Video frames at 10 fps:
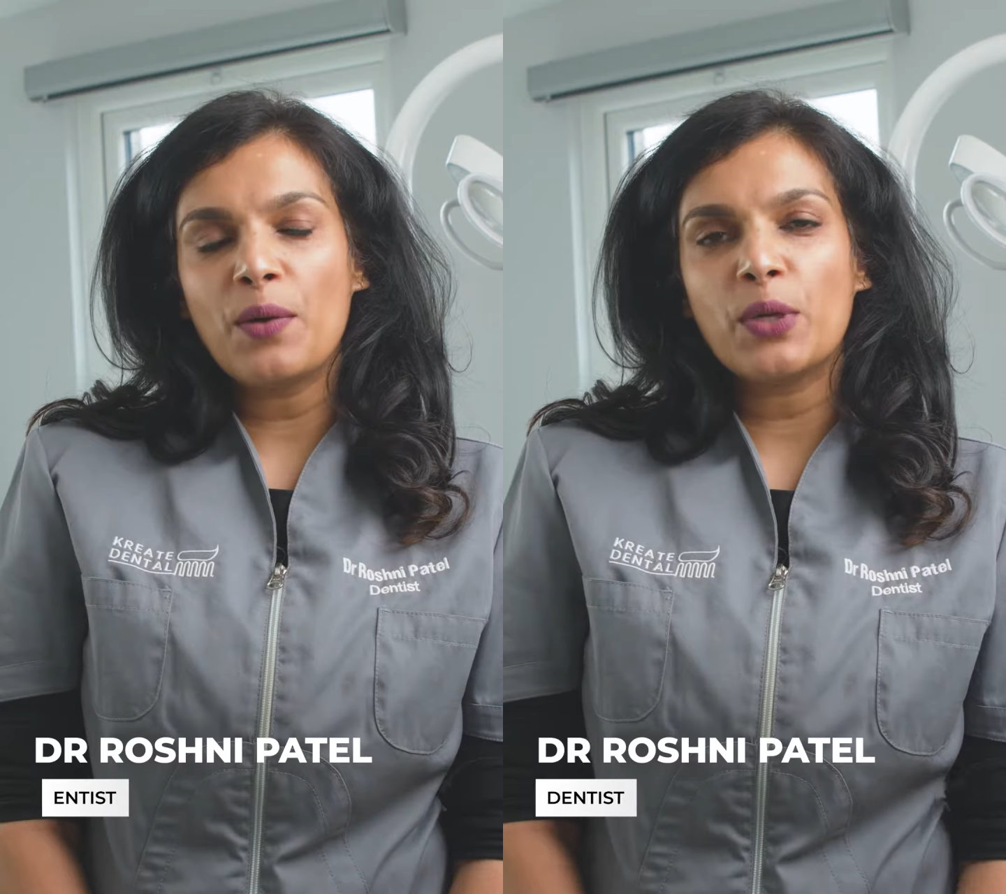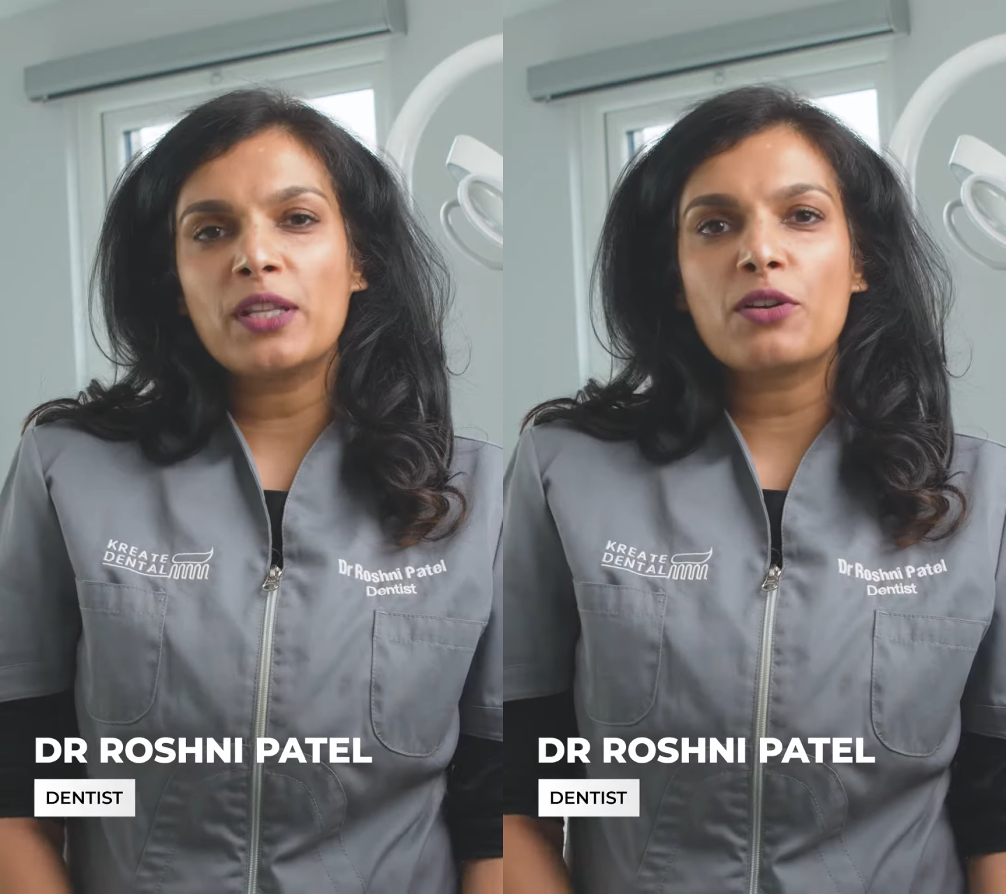
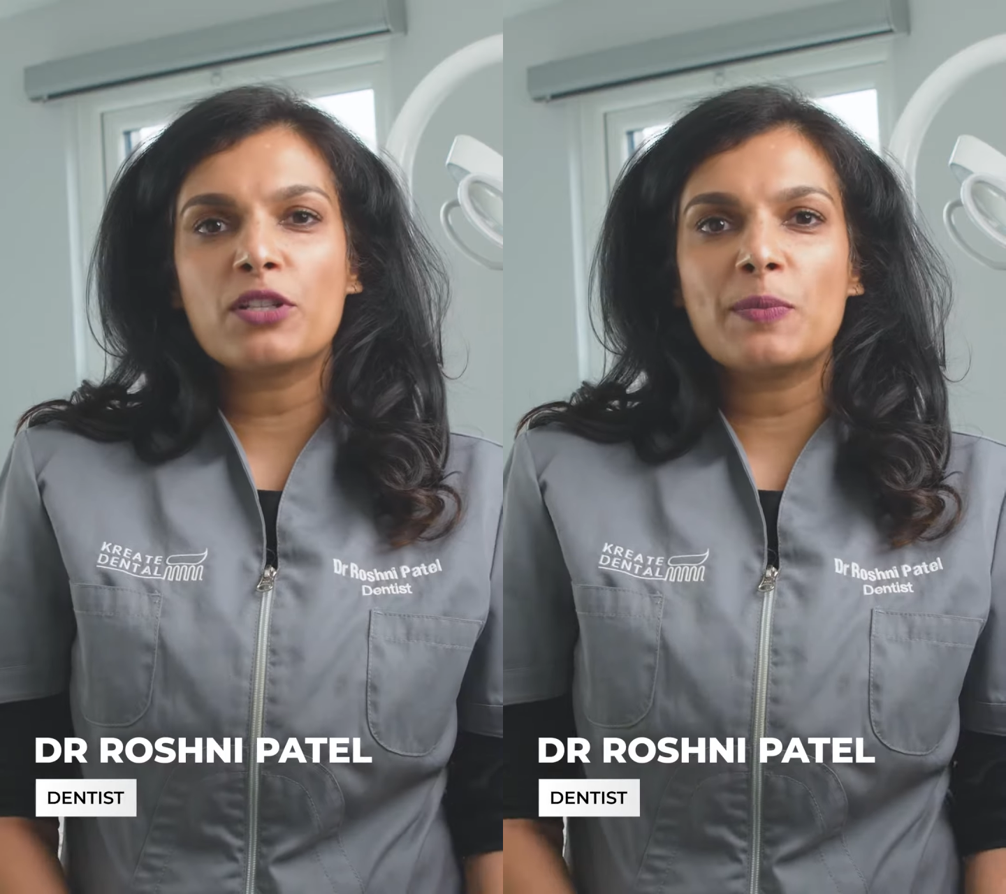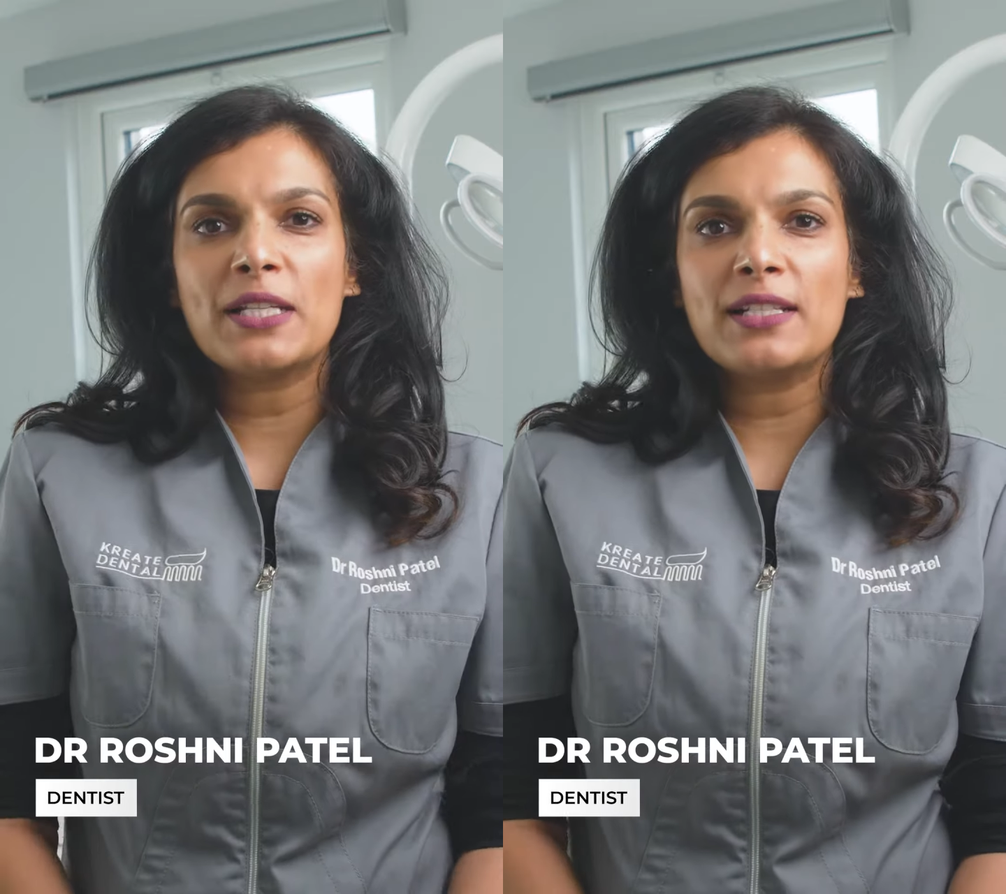I'm one of the
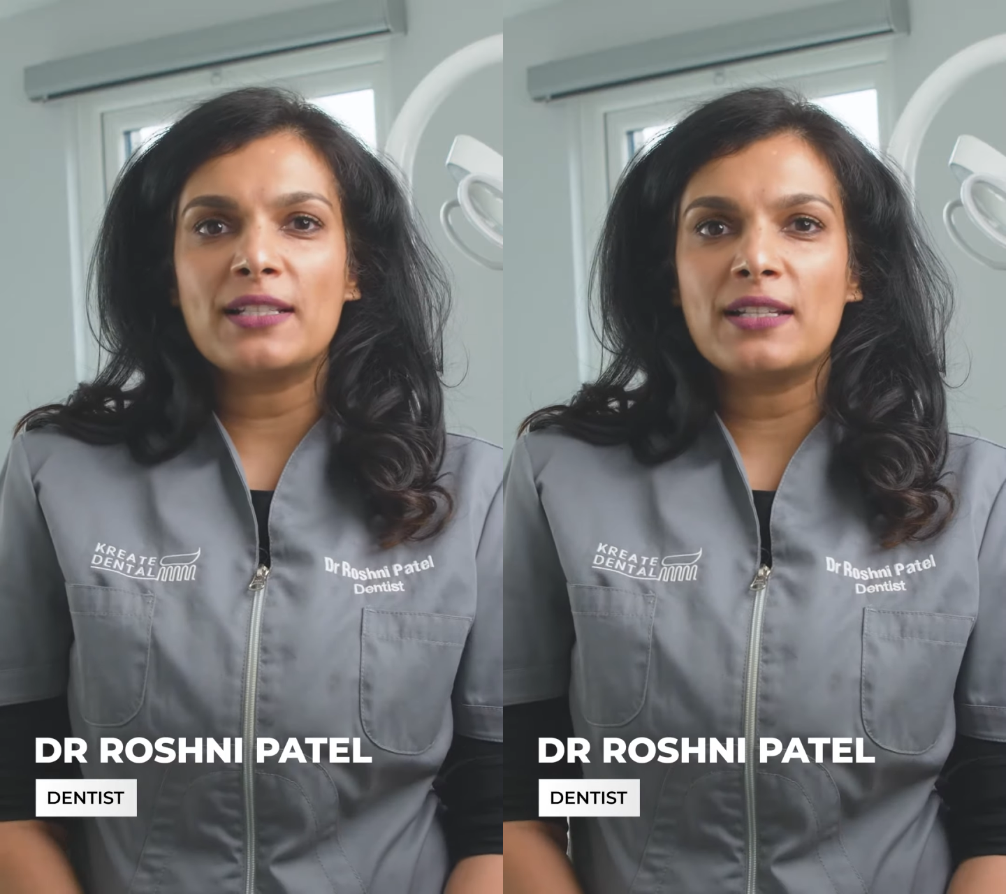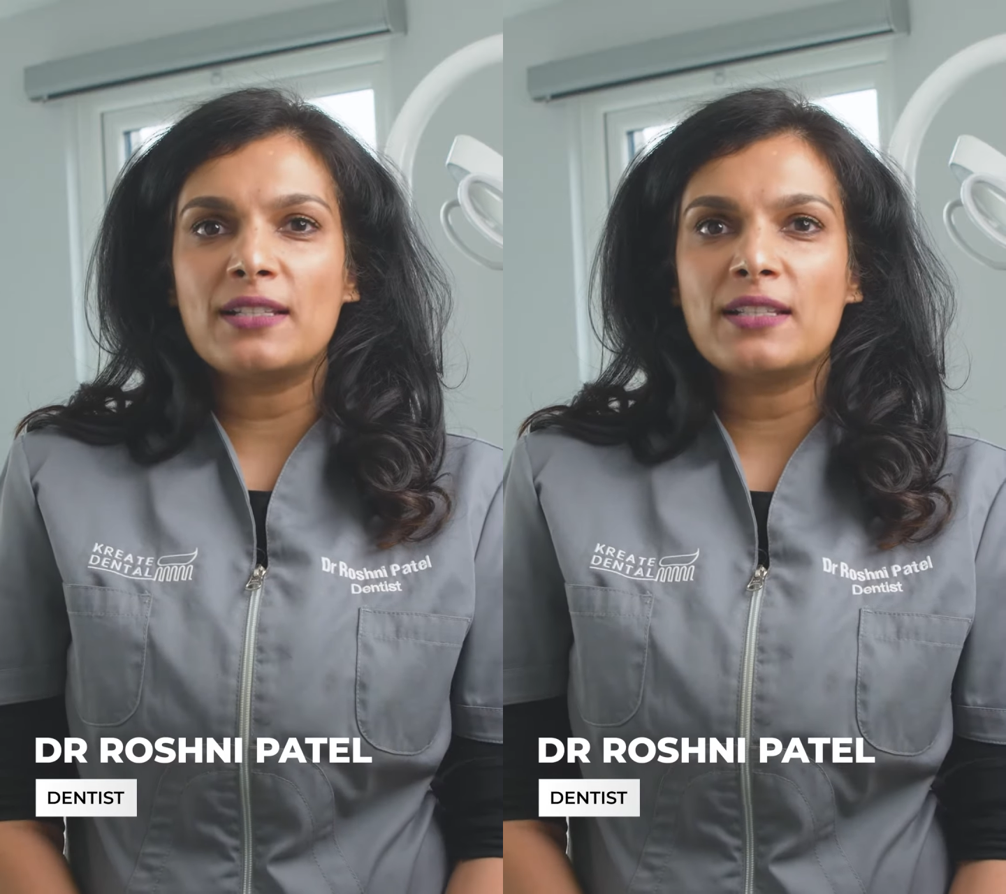cosmetic
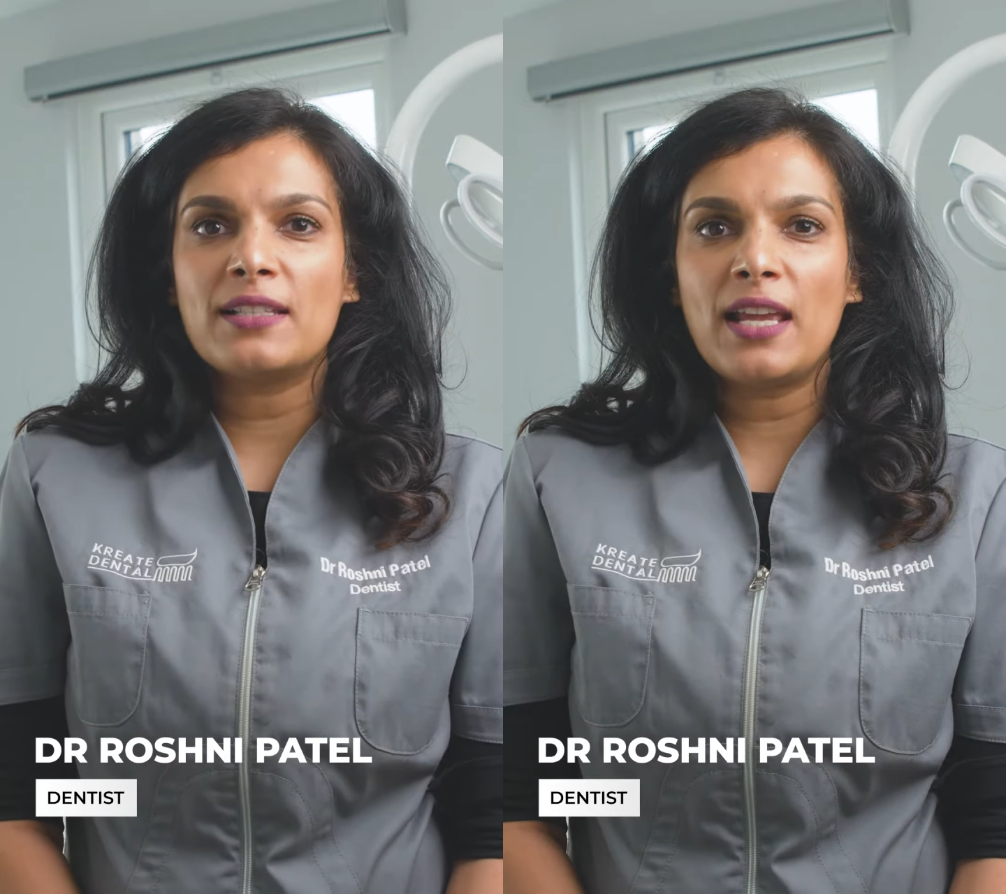dentists